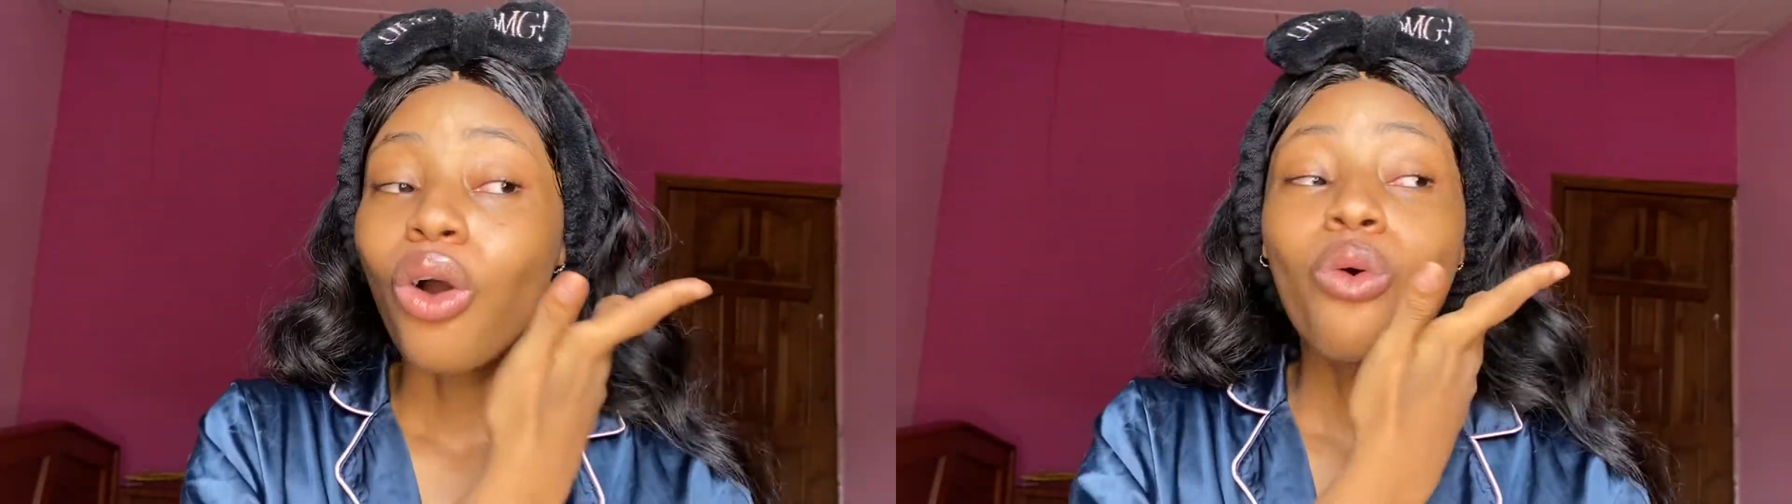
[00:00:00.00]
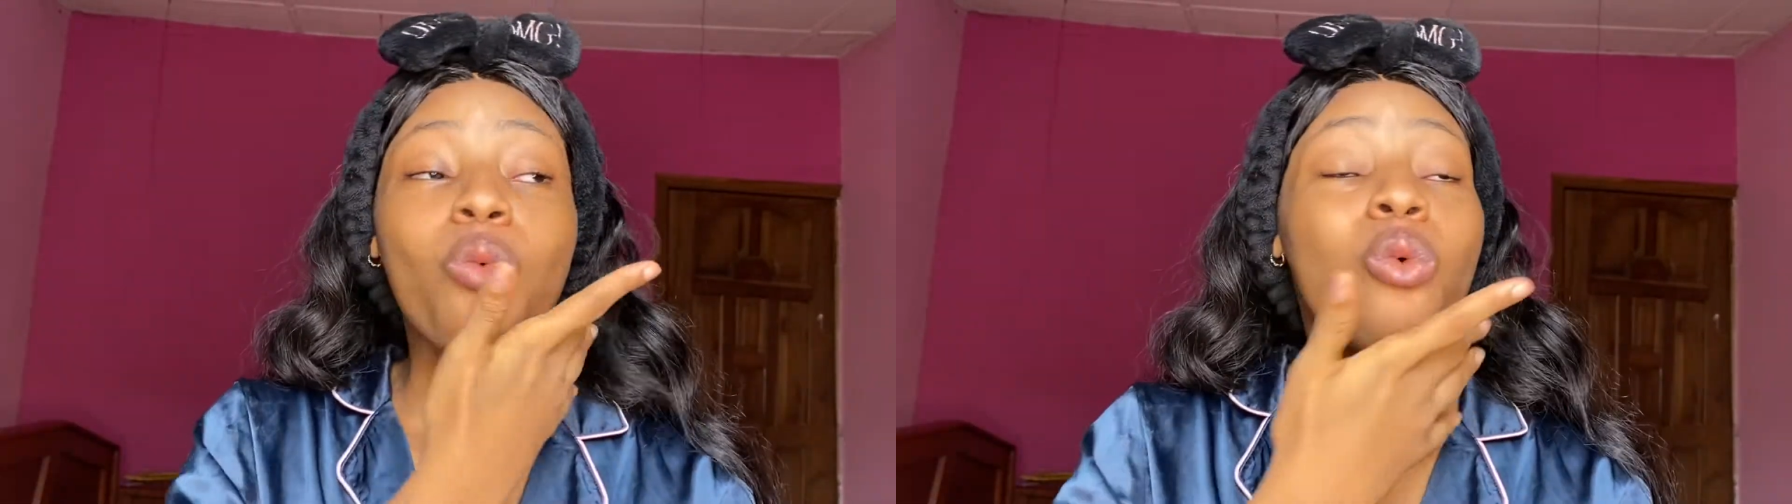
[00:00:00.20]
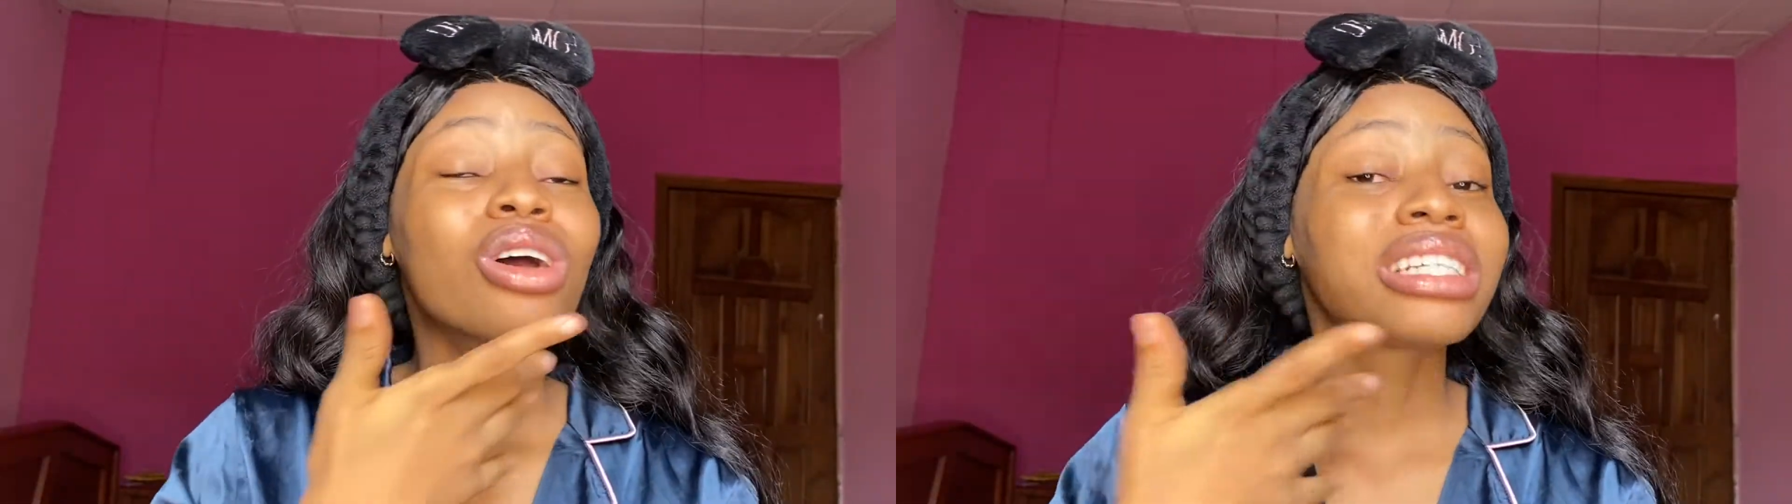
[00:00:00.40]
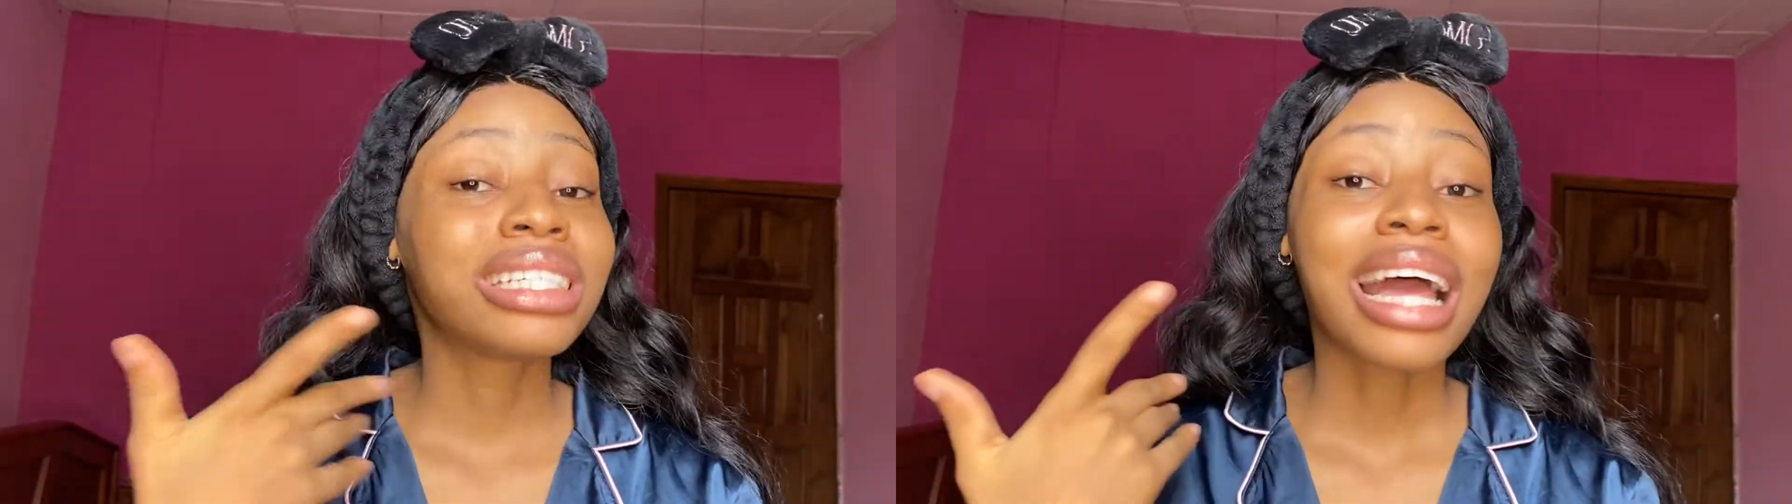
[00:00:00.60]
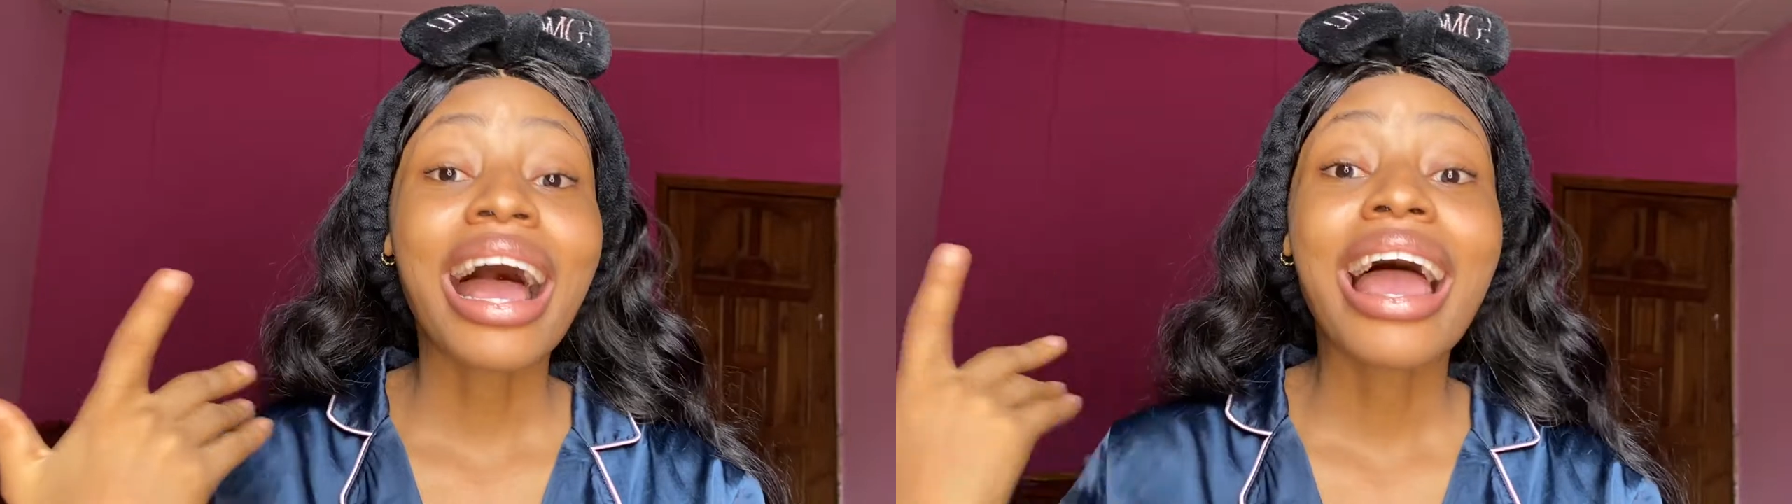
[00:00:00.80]
Wash
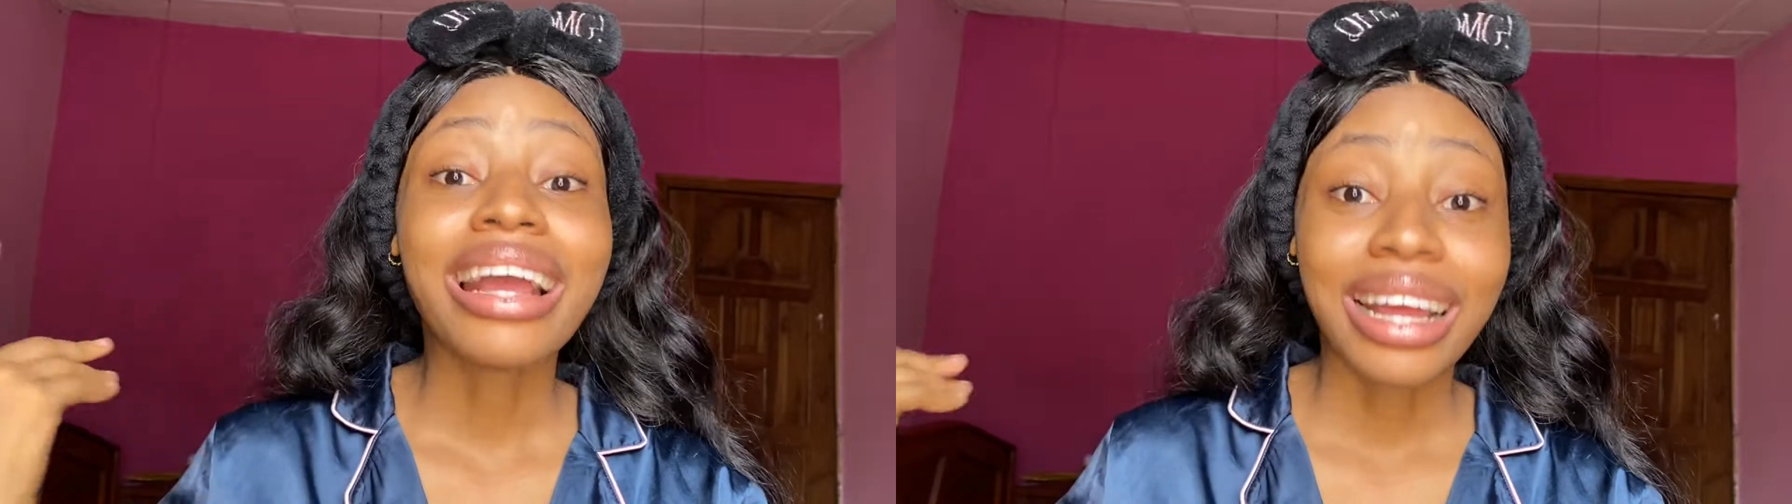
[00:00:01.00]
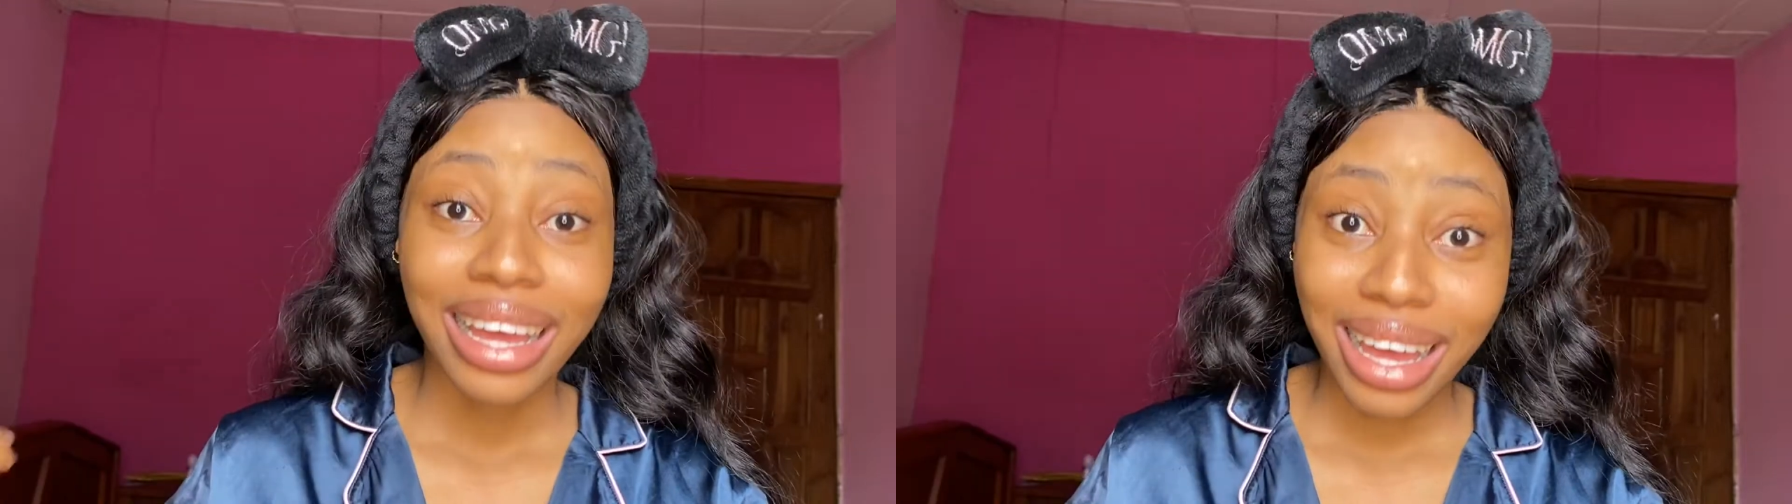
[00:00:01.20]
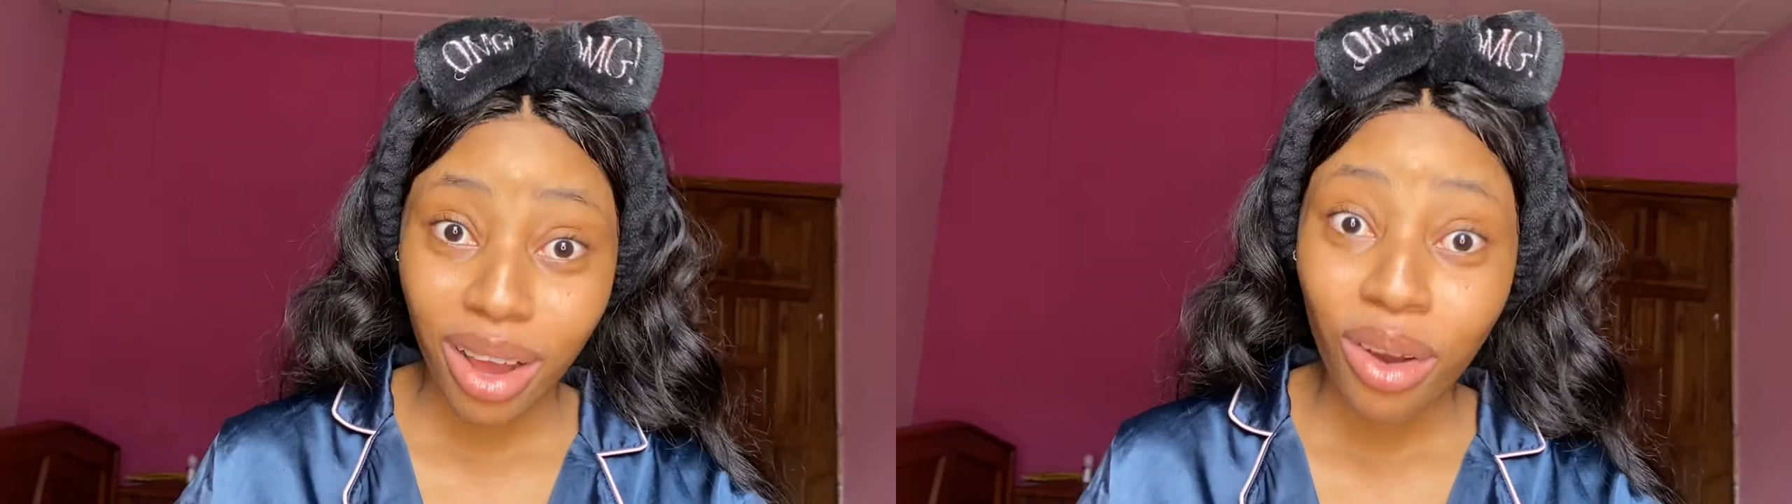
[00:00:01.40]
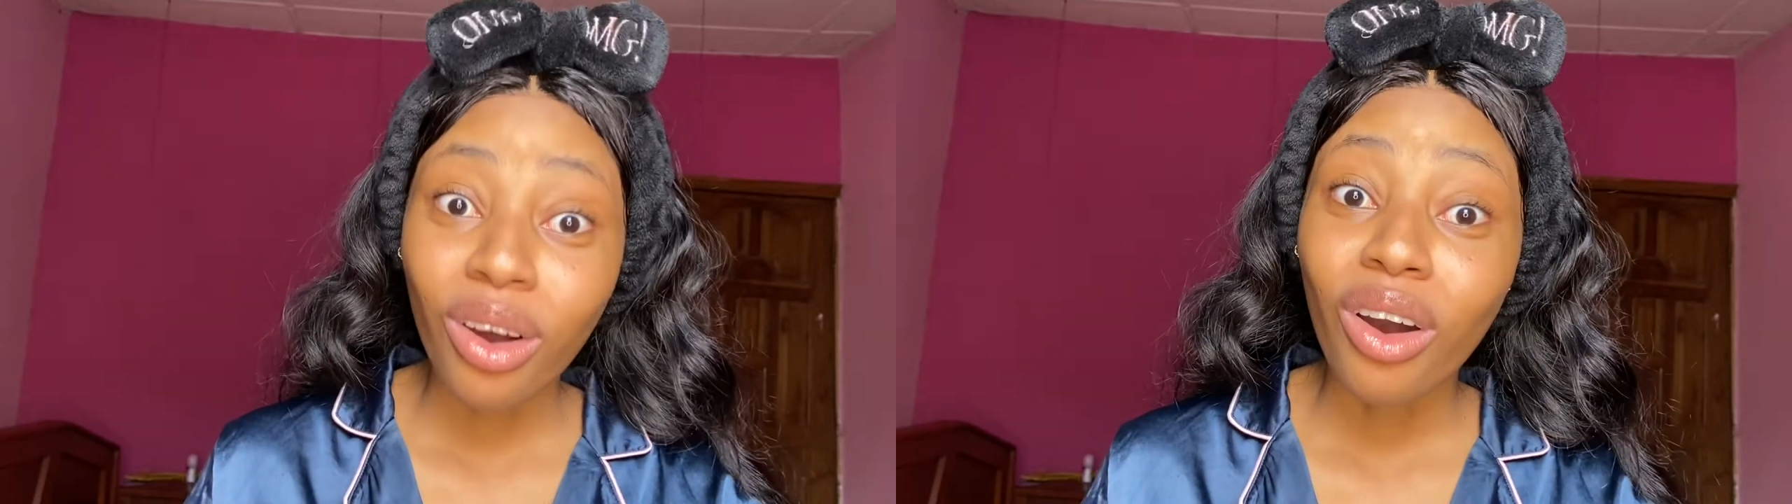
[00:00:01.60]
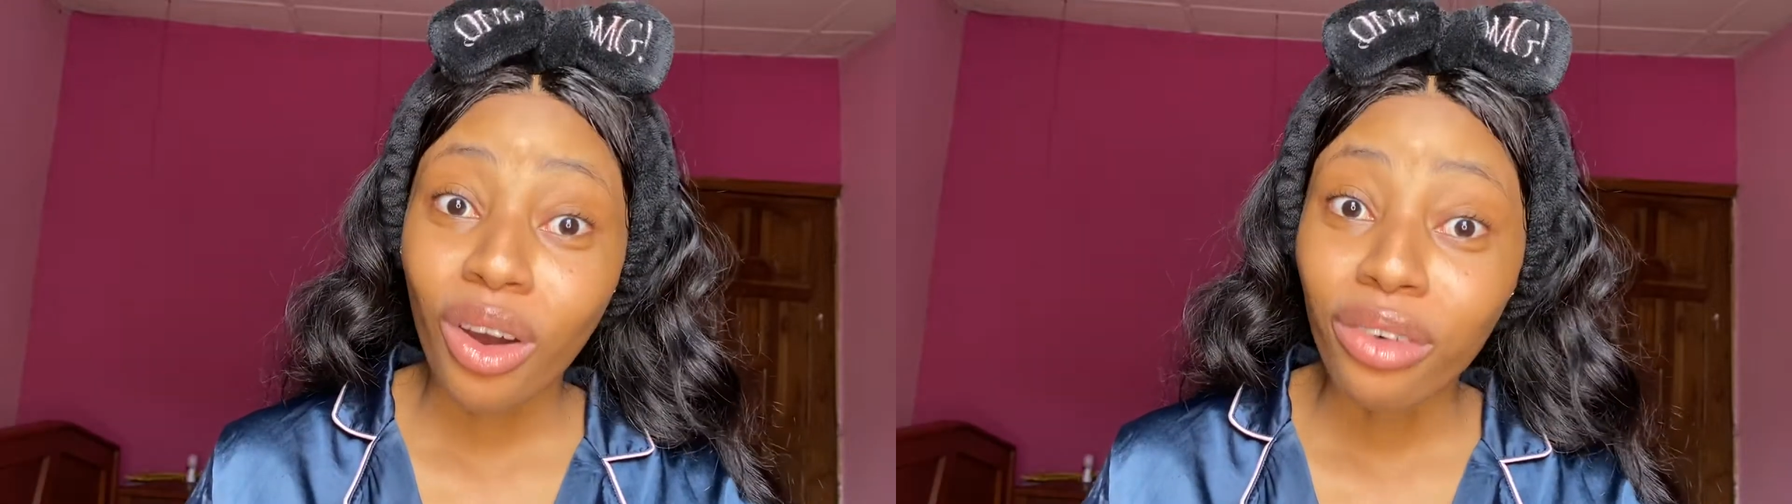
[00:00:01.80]
that
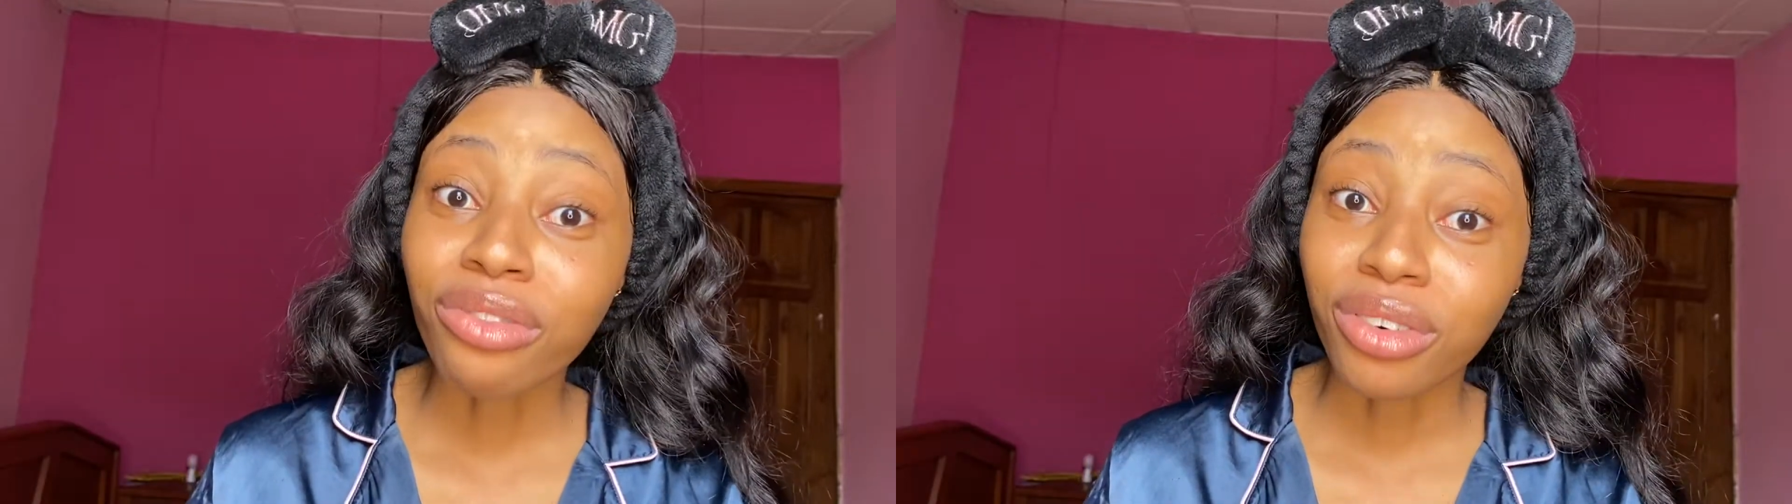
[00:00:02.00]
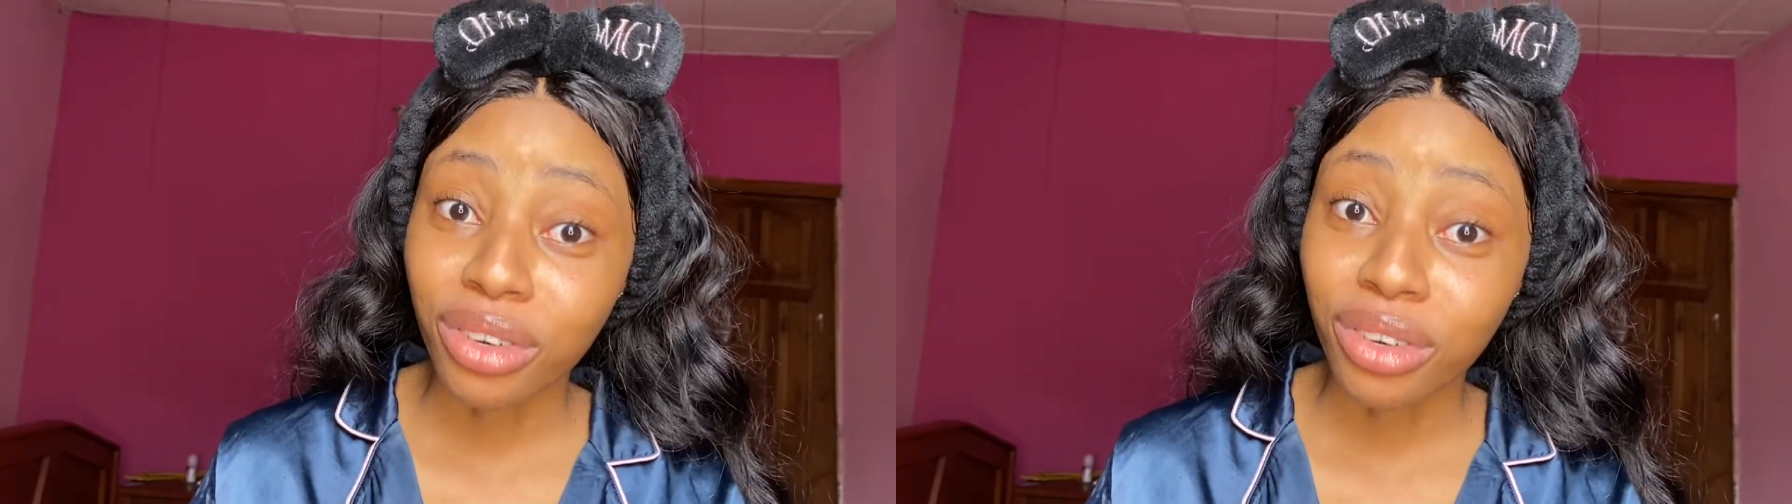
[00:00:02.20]
off